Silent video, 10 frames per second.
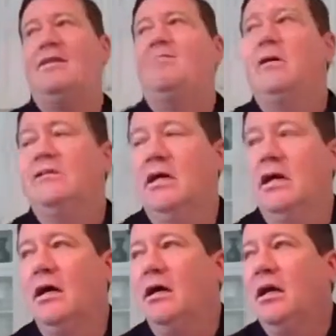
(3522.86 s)
but
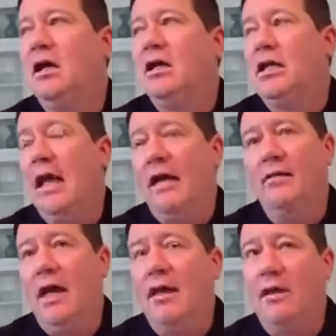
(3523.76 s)
uh, yeah,
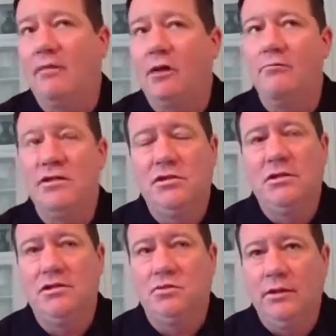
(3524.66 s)
that their mission
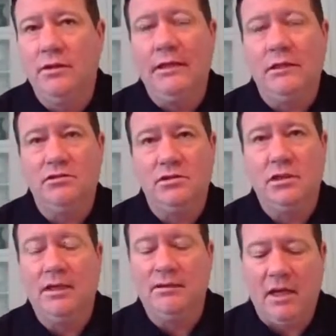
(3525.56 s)
is really
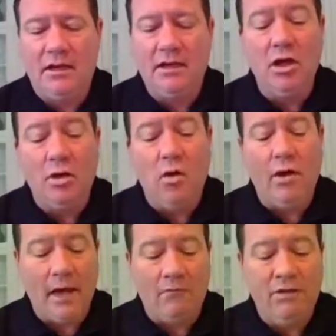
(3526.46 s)
interesting, and you know
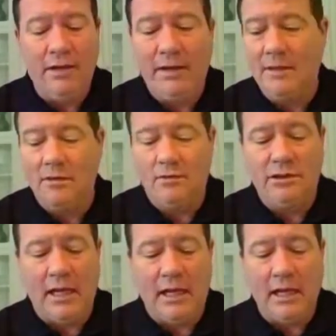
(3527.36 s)
what? Every day those
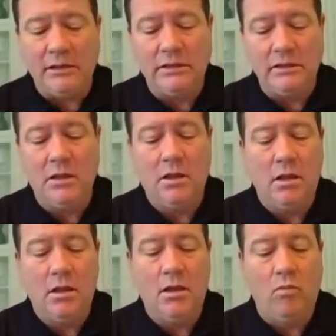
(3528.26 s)
guys
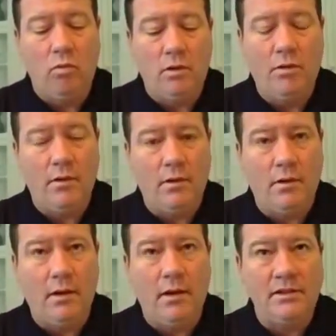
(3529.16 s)
were.
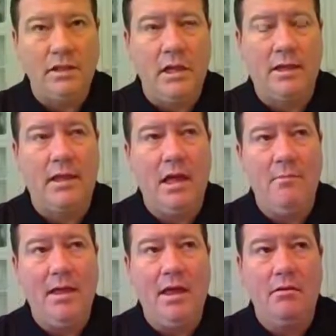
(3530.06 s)
It's not
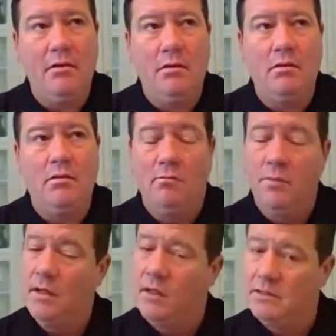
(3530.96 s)
combat,
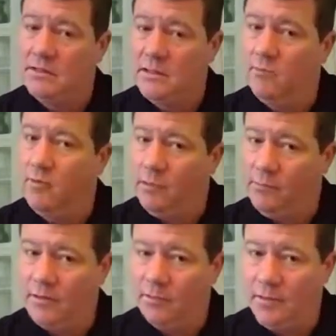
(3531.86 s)
but it's somewhere in
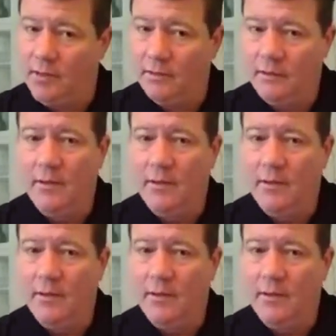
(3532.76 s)
between